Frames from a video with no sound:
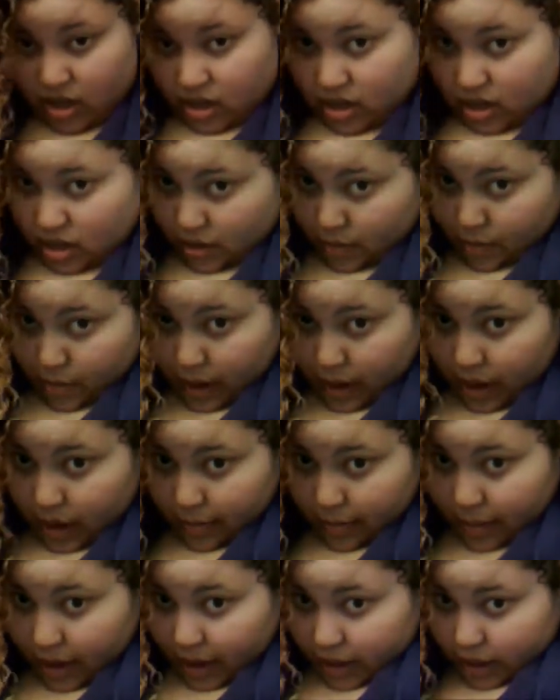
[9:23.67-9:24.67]
Don't mind
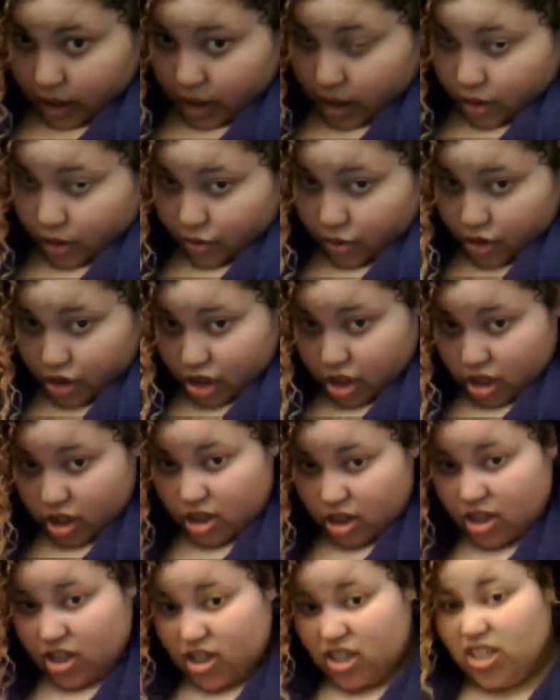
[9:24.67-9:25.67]
my
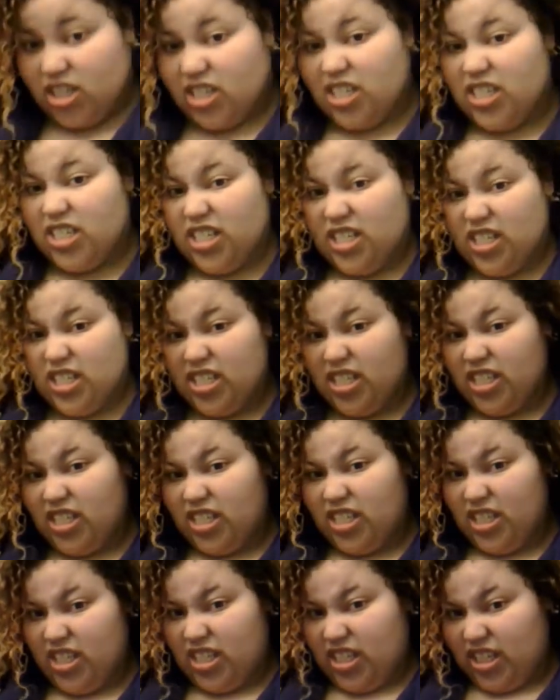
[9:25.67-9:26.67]
closure. It's
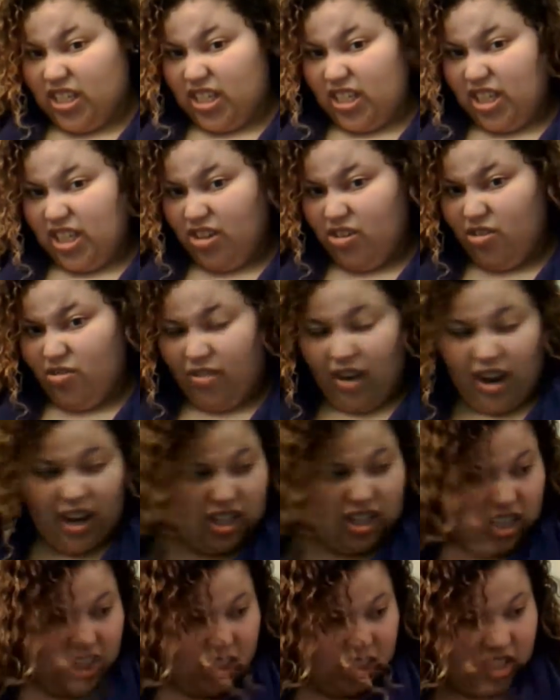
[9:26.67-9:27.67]
looking a little
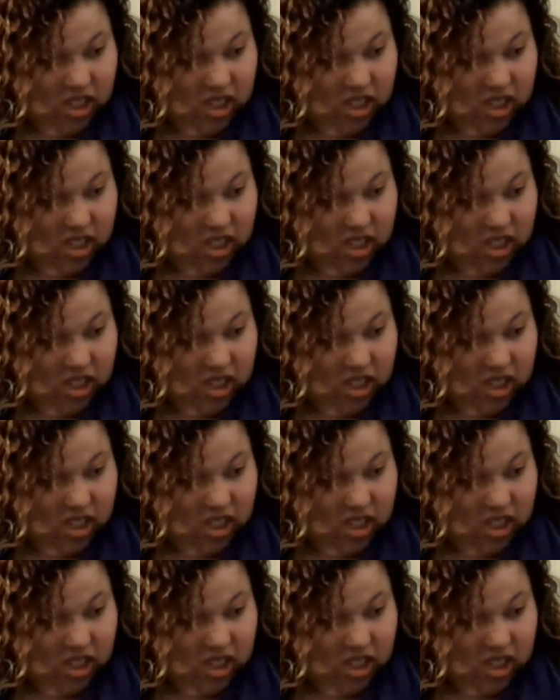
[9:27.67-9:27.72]
ratchet.